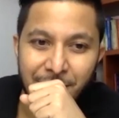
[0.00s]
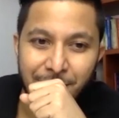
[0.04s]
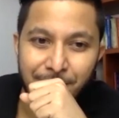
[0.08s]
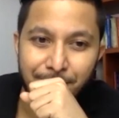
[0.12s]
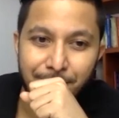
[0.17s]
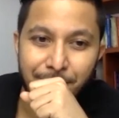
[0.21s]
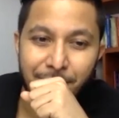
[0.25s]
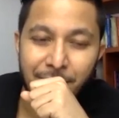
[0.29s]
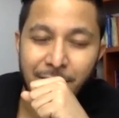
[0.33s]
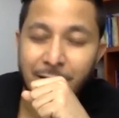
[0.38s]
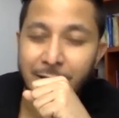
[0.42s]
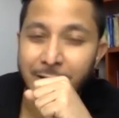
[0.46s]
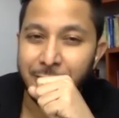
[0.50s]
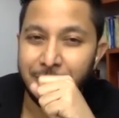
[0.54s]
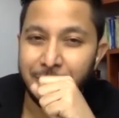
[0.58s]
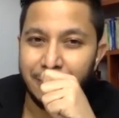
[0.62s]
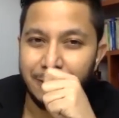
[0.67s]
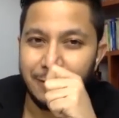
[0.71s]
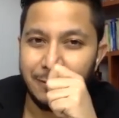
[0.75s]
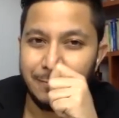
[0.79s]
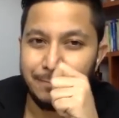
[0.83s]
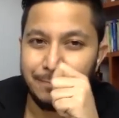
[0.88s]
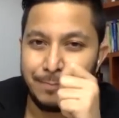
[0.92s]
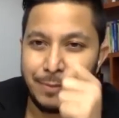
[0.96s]
But
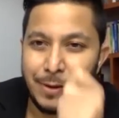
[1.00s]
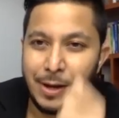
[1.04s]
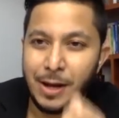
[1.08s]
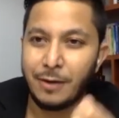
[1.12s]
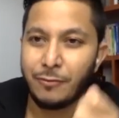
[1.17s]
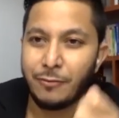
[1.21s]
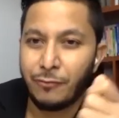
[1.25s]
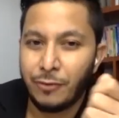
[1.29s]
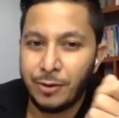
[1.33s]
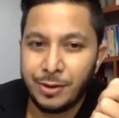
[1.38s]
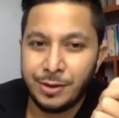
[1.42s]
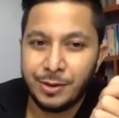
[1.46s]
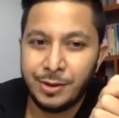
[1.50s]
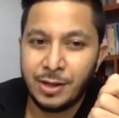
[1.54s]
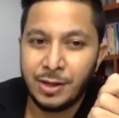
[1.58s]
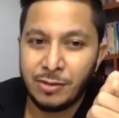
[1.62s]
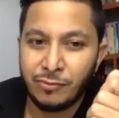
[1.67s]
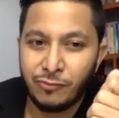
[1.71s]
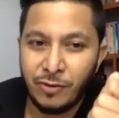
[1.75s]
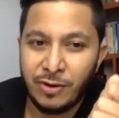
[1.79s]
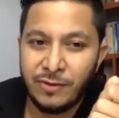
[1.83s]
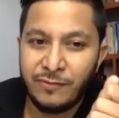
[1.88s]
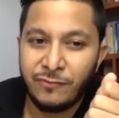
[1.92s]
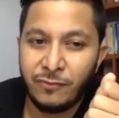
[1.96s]
Park Residence
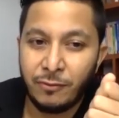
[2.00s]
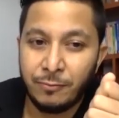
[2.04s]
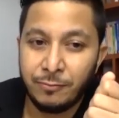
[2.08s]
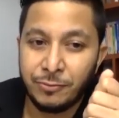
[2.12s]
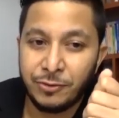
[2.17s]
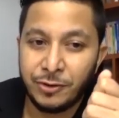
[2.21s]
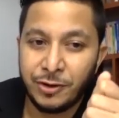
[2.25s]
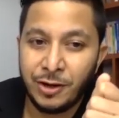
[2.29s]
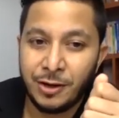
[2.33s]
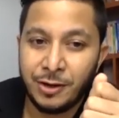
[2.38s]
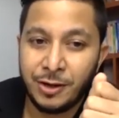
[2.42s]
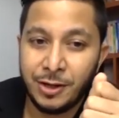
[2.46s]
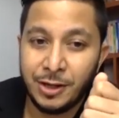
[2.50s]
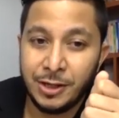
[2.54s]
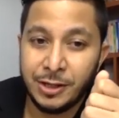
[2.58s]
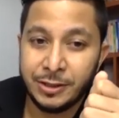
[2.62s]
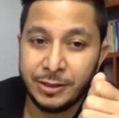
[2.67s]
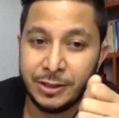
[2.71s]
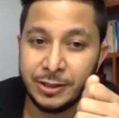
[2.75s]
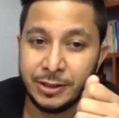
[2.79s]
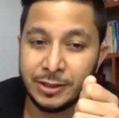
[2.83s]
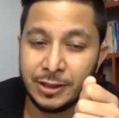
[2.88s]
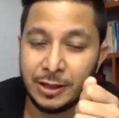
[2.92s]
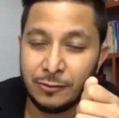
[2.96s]
went from
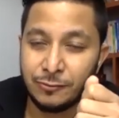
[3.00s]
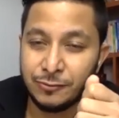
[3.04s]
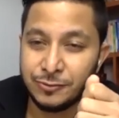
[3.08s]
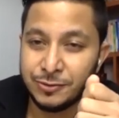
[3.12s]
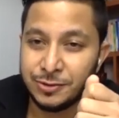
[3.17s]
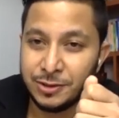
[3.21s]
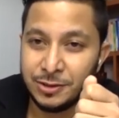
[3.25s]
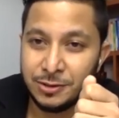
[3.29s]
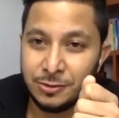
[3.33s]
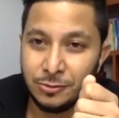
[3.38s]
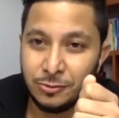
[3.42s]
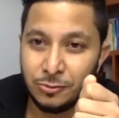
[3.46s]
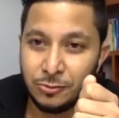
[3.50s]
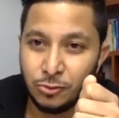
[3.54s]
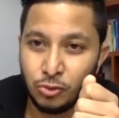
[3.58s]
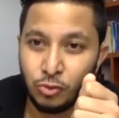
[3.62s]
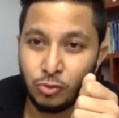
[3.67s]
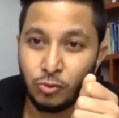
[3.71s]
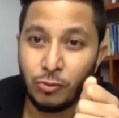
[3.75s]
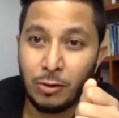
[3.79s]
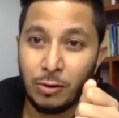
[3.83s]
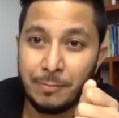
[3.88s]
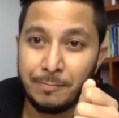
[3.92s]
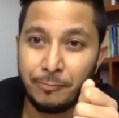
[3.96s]
380,000 to
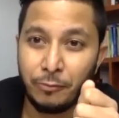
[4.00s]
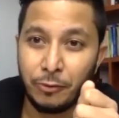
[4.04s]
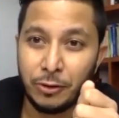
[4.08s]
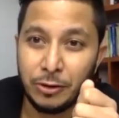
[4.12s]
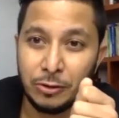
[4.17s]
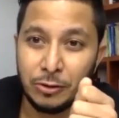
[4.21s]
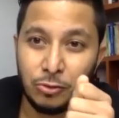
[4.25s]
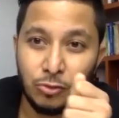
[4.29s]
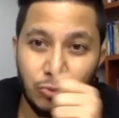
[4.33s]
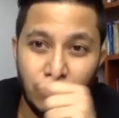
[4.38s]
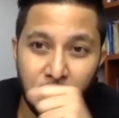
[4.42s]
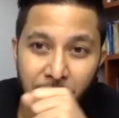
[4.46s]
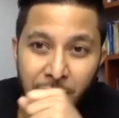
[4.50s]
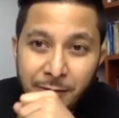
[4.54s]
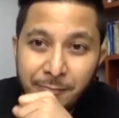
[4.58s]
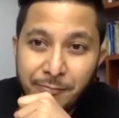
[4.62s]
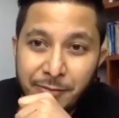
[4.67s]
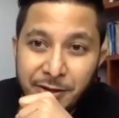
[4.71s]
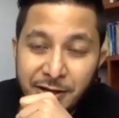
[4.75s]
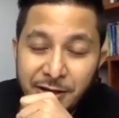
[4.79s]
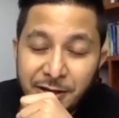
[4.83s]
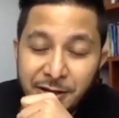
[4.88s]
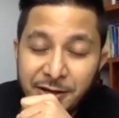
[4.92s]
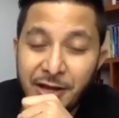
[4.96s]
1.28
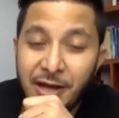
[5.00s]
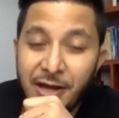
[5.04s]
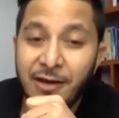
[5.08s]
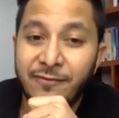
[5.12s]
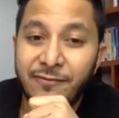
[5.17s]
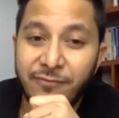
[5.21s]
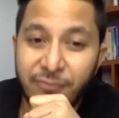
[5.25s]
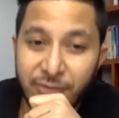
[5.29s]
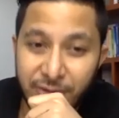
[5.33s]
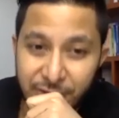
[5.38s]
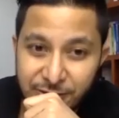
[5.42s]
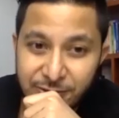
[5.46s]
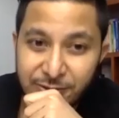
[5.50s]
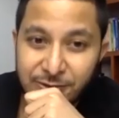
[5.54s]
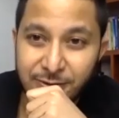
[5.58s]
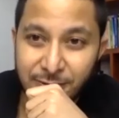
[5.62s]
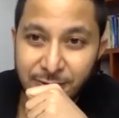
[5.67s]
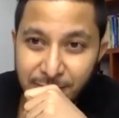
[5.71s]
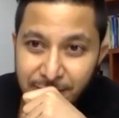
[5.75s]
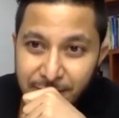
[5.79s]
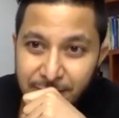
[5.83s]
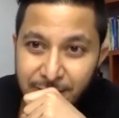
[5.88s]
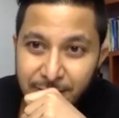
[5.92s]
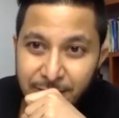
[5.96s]
million average
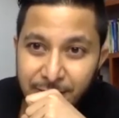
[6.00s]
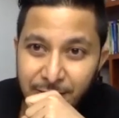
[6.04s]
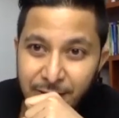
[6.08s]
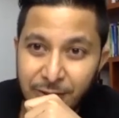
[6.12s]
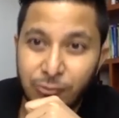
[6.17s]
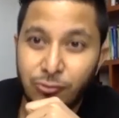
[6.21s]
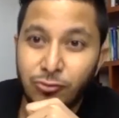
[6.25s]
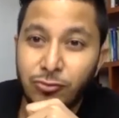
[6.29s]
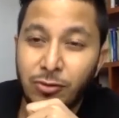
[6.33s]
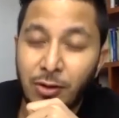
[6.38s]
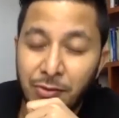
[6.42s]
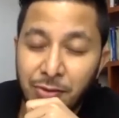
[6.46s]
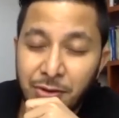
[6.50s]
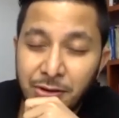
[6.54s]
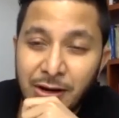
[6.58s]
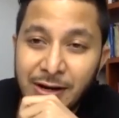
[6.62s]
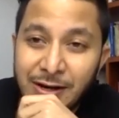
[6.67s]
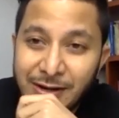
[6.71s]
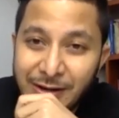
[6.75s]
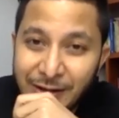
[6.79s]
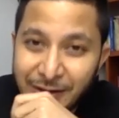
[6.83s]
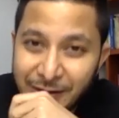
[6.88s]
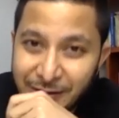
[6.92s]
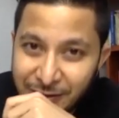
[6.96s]
in
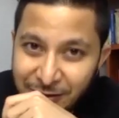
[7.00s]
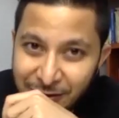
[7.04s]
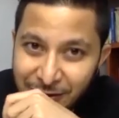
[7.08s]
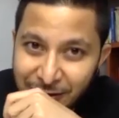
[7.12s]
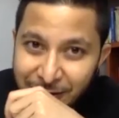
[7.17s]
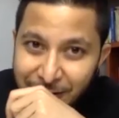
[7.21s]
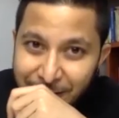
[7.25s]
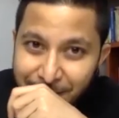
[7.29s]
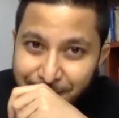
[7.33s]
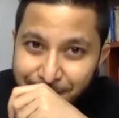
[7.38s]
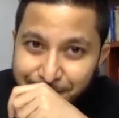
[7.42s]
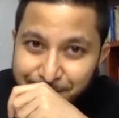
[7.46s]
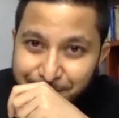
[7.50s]
2019.